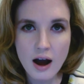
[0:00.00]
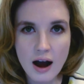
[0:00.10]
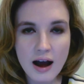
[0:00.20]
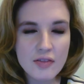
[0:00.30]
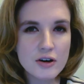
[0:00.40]

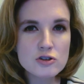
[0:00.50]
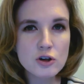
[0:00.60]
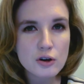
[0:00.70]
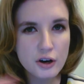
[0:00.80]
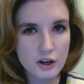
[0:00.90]
And there's a
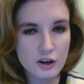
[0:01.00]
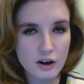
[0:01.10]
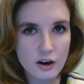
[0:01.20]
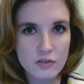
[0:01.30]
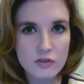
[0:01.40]
learning
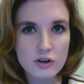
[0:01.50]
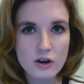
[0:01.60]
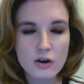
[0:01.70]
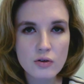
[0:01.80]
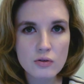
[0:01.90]
curve. You
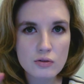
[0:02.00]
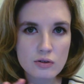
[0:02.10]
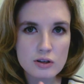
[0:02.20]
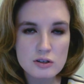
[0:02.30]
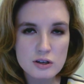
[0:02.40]
know,
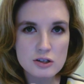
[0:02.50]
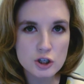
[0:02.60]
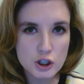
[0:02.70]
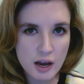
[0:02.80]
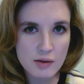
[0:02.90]
it's a
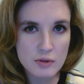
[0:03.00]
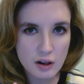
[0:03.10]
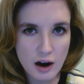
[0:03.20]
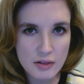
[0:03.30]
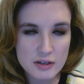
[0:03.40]
shame that a
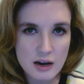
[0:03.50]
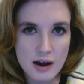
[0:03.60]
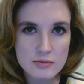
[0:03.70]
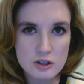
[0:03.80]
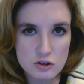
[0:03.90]
lot of the
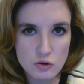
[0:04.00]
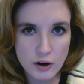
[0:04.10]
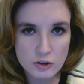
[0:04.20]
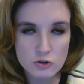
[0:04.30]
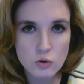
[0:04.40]
times these
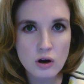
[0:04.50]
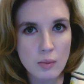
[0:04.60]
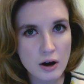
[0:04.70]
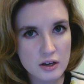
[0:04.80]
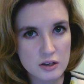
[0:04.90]
directors will come
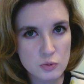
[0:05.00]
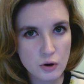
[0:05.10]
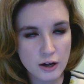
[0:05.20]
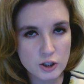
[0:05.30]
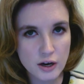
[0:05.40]
onto these
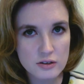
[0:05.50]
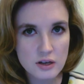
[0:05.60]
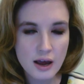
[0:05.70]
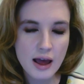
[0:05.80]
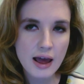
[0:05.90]
projects
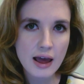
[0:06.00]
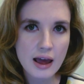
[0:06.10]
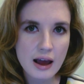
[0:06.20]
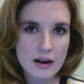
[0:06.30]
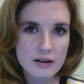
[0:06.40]

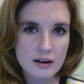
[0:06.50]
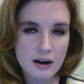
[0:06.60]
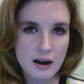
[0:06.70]
and